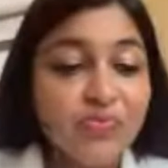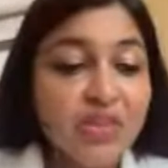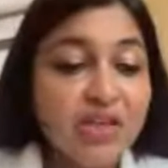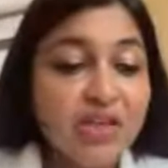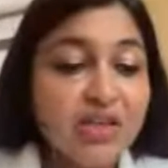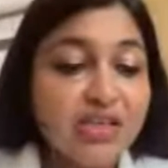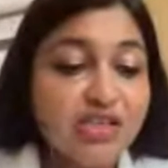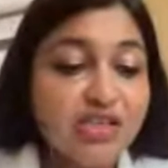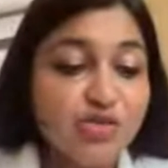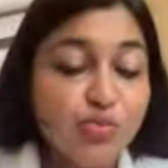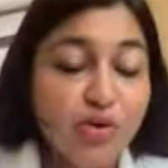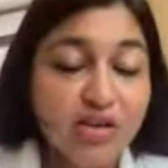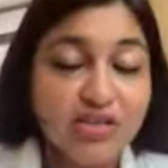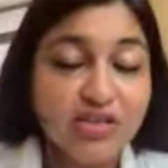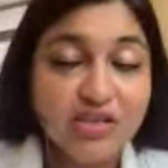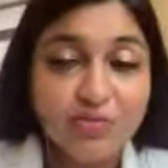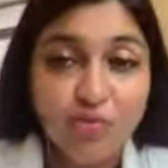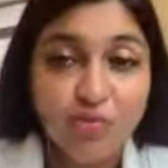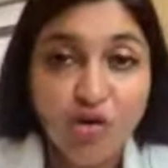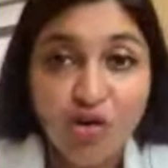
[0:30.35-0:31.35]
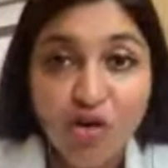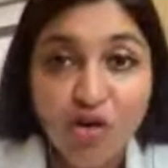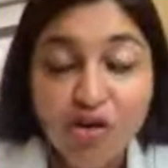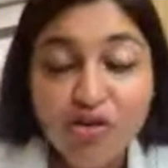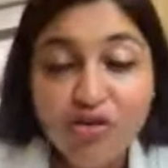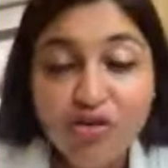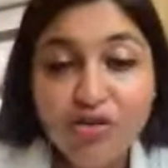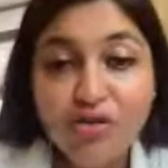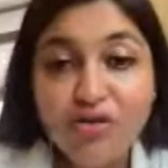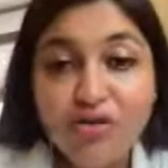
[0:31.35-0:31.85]
He's worked in
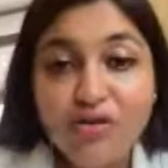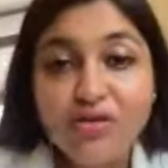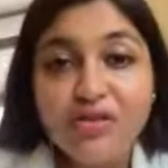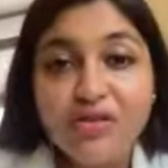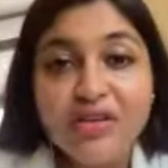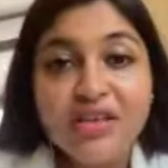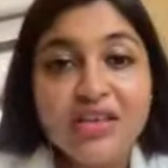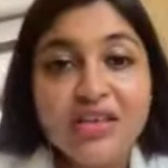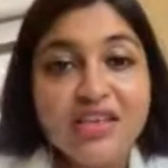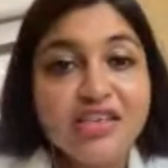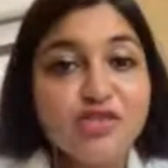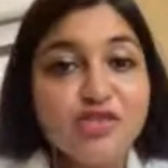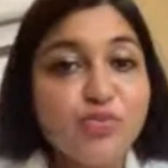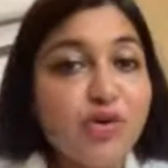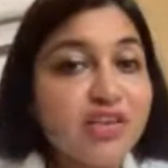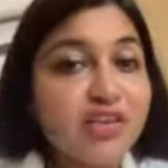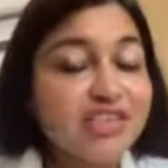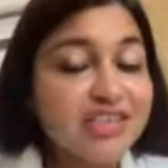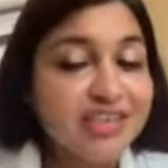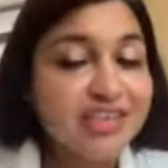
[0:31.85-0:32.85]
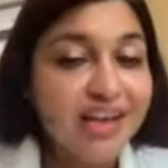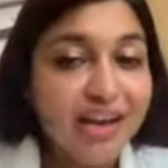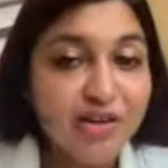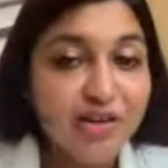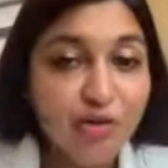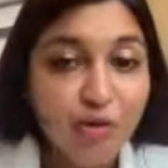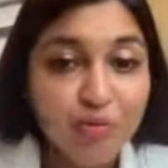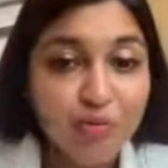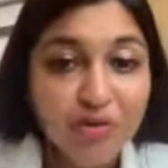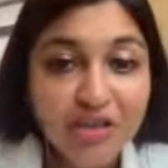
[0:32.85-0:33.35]
Morocco, he's worked in
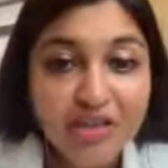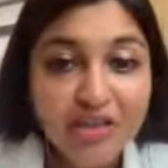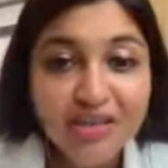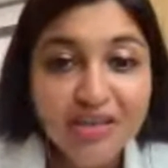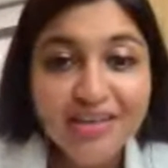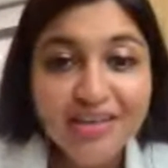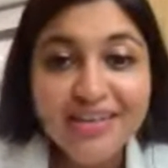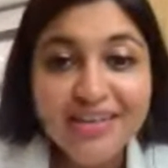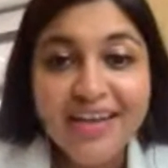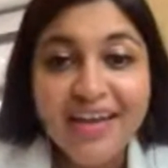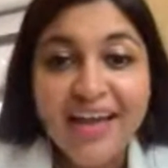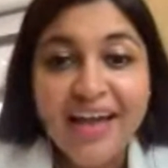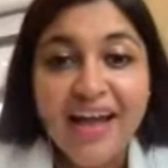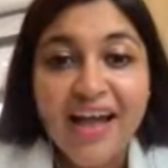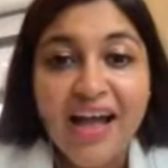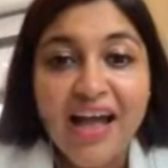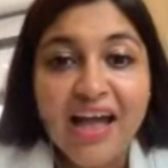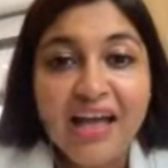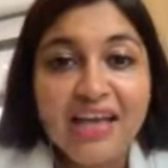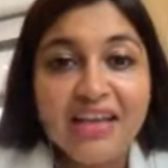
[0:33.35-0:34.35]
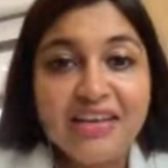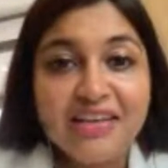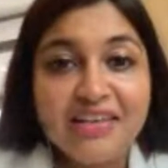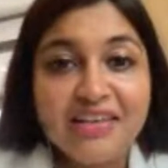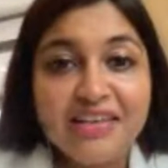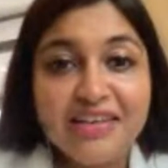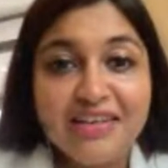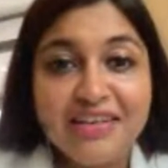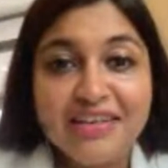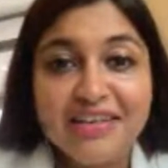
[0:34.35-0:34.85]
Nairobi, and
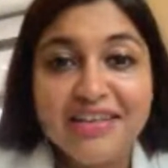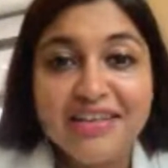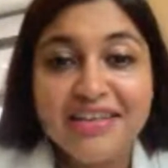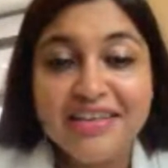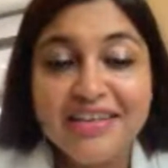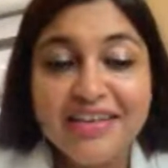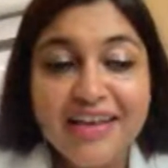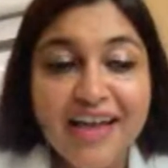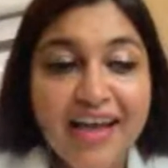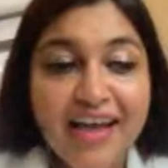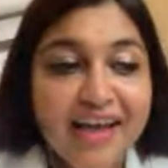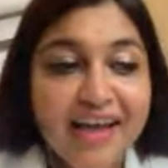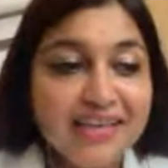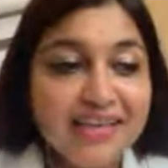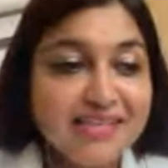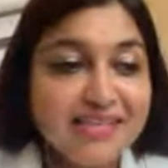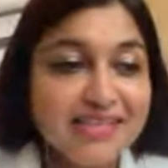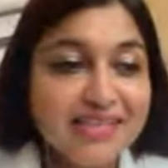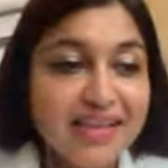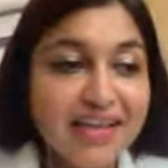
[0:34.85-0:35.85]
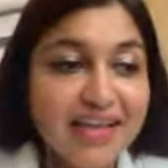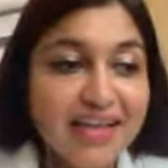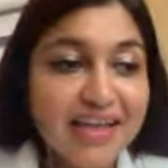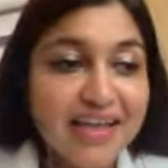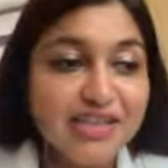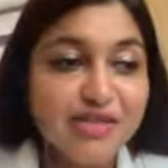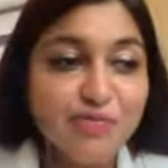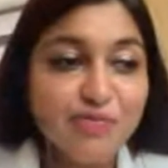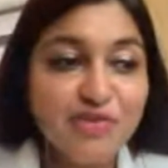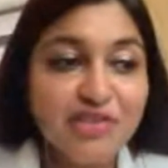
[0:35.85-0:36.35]
he has the
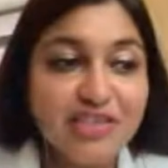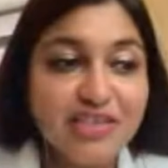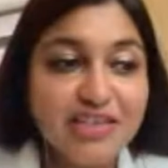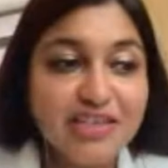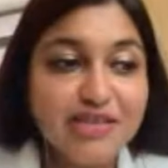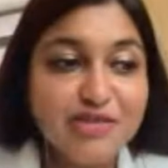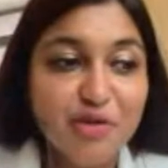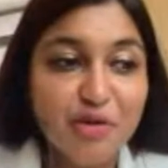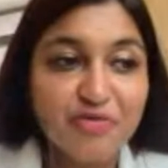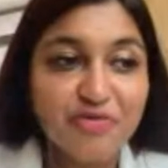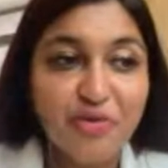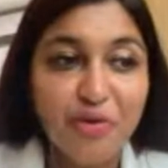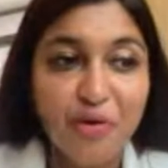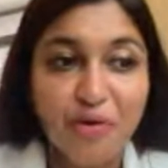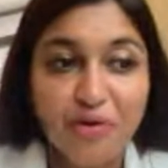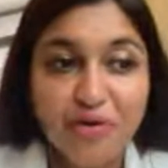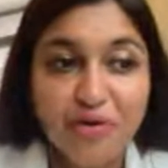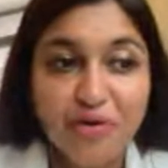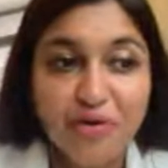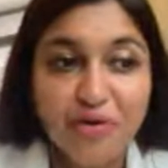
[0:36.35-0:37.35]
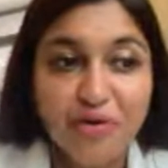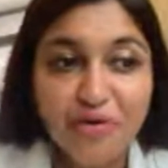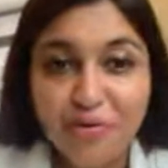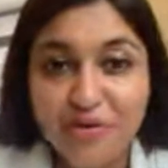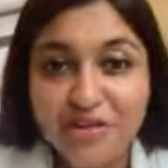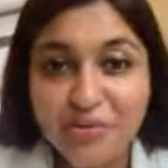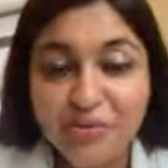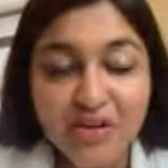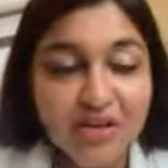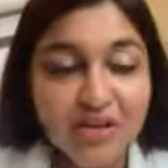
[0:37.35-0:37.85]
expertise of all over the world,
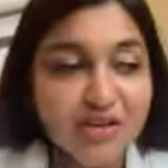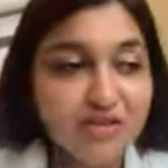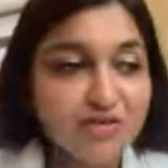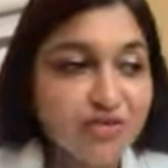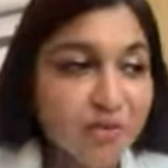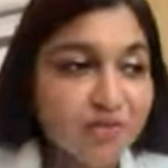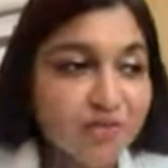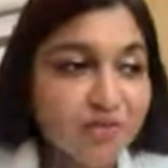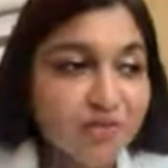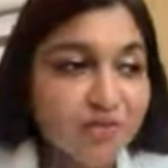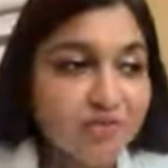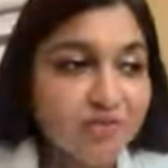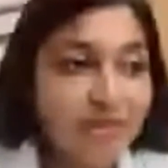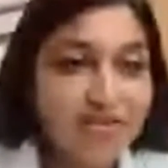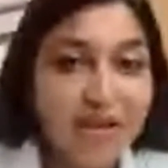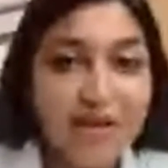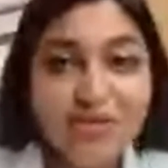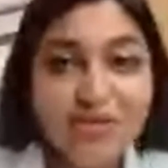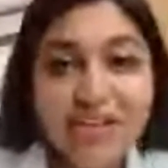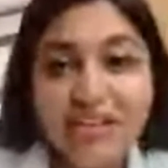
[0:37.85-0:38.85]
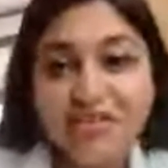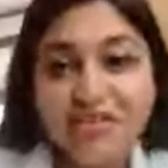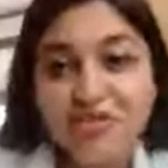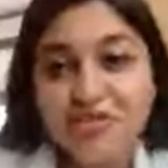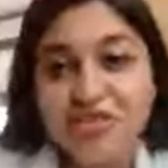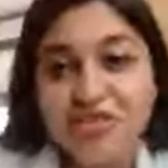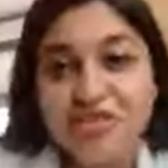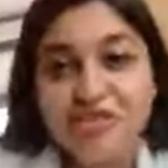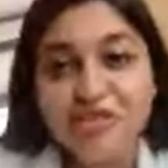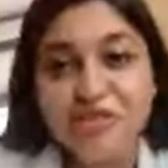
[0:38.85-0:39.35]
from developed countries to
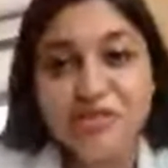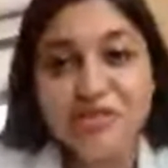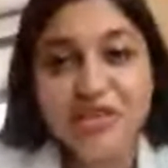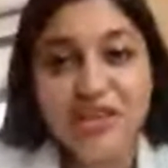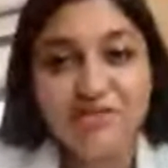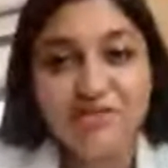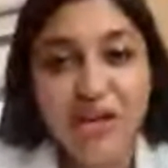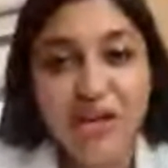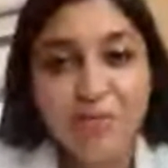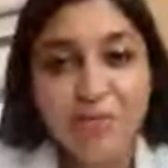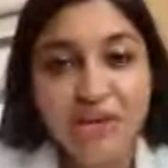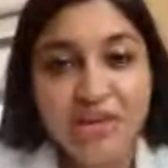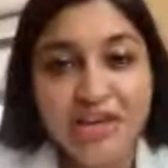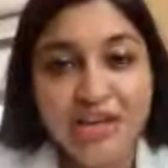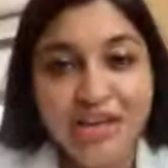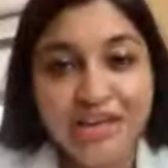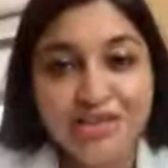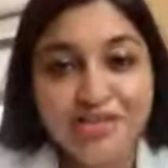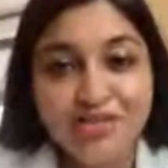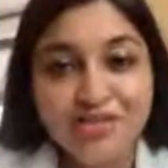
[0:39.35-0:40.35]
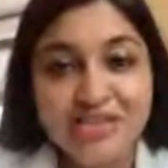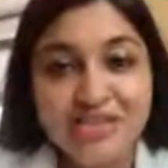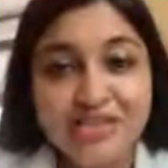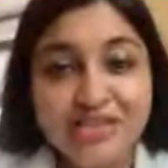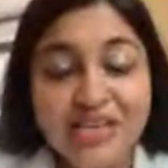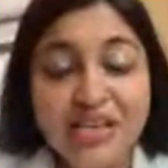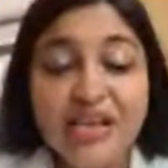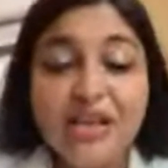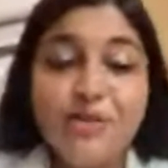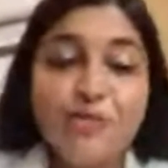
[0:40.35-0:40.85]
developing countries.
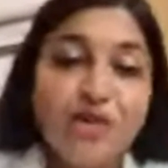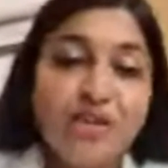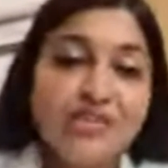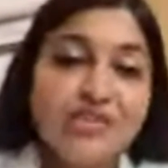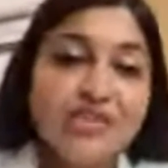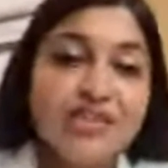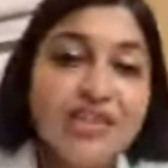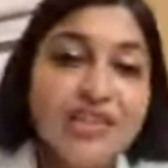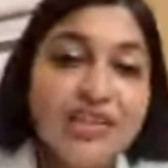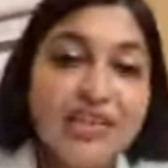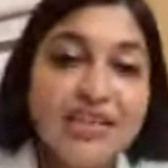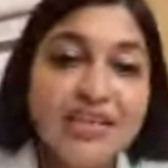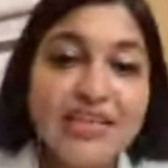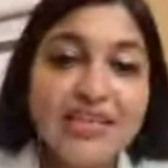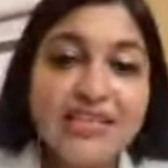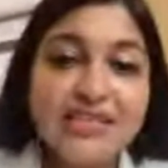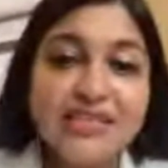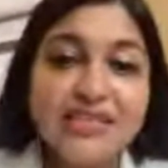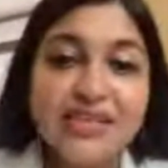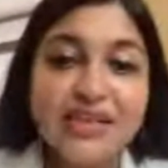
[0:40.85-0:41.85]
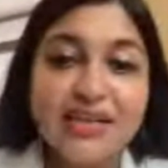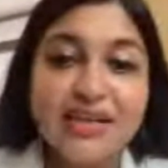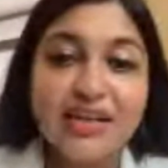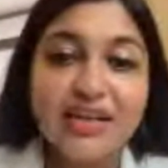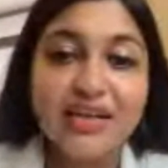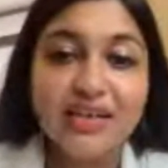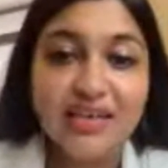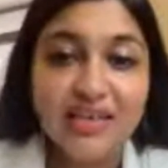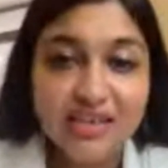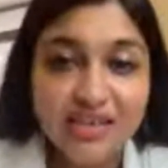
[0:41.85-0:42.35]
Presently, he's
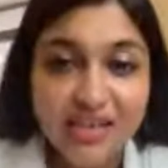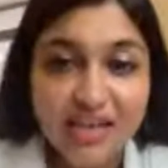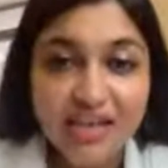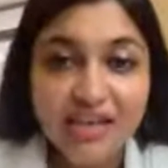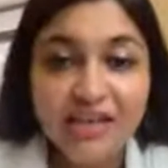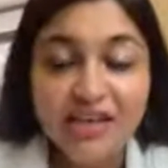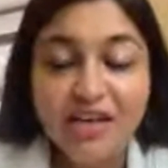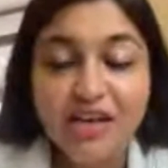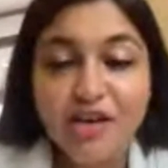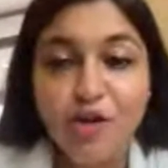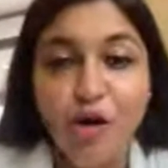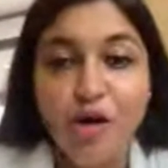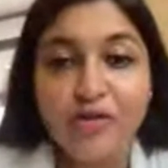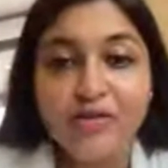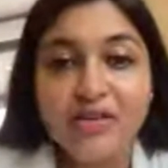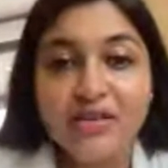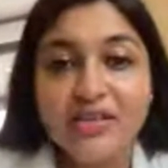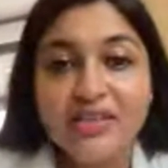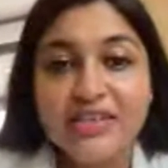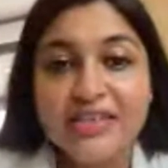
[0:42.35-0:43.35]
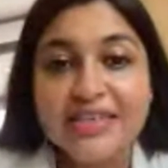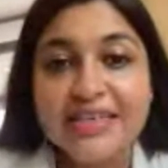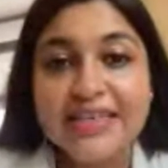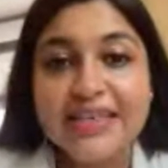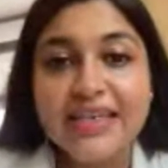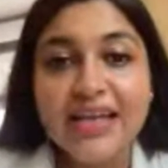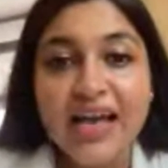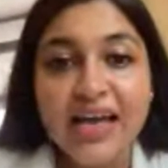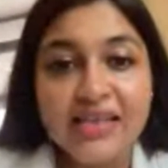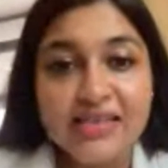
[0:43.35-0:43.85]
leading L'Oreal Italy as a
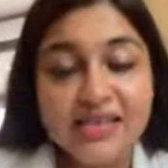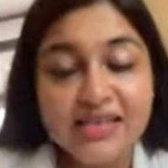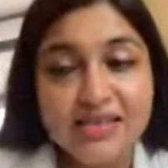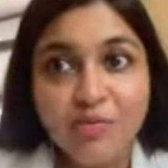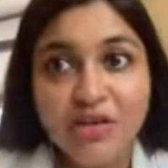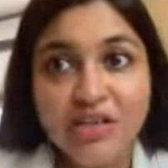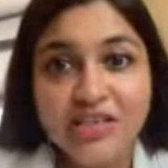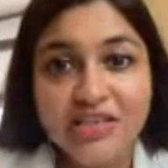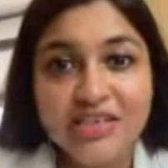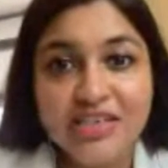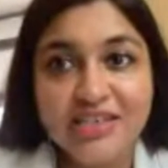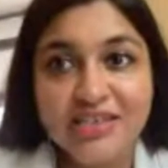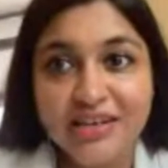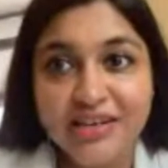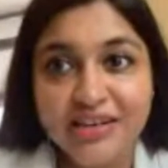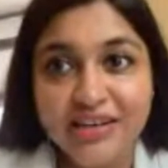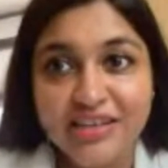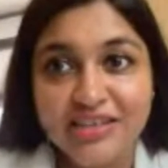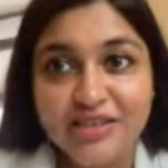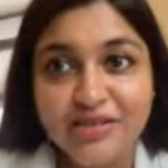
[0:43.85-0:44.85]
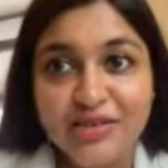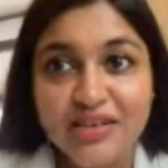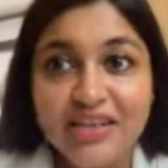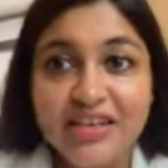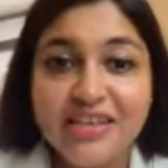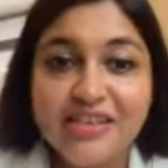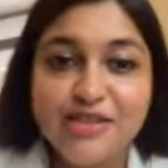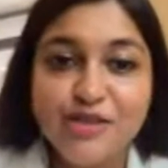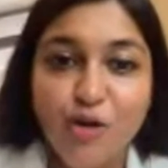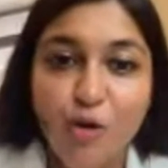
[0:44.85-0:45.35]
sustainability director.
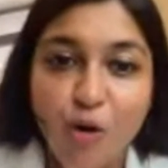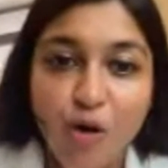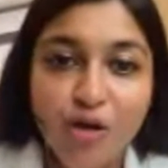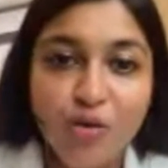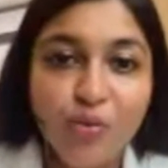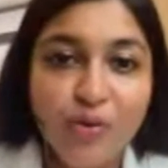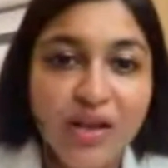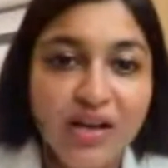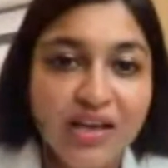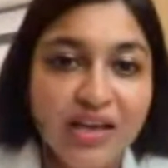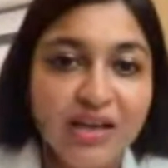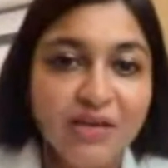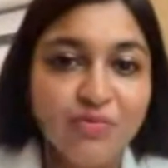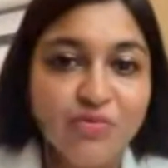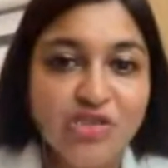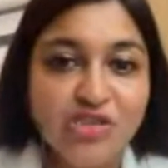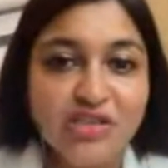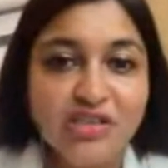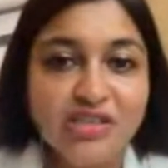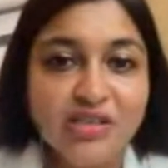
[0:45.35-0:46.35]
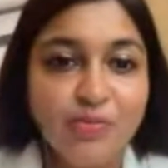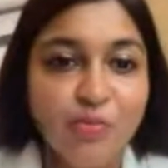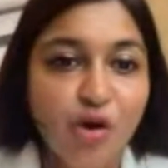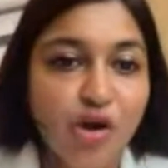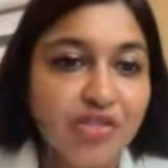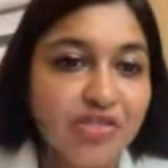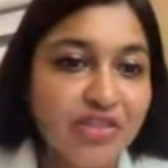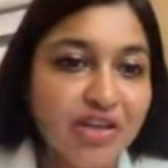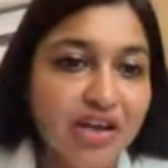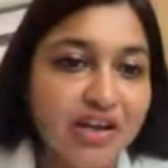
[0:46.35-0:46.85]
Let us all welcome Mr.
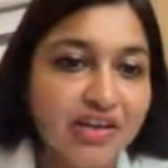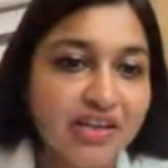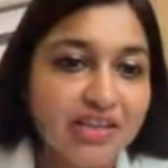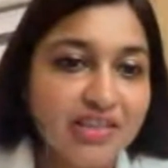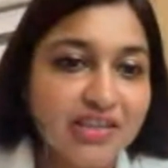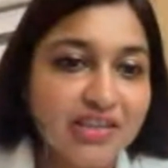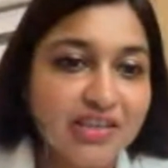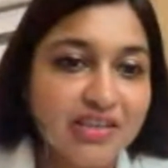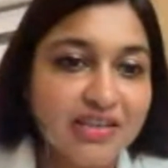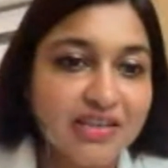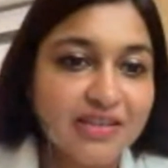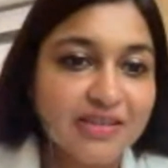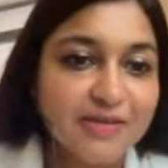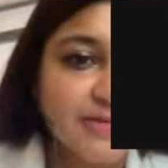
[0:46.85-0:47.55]
Simone Targetti.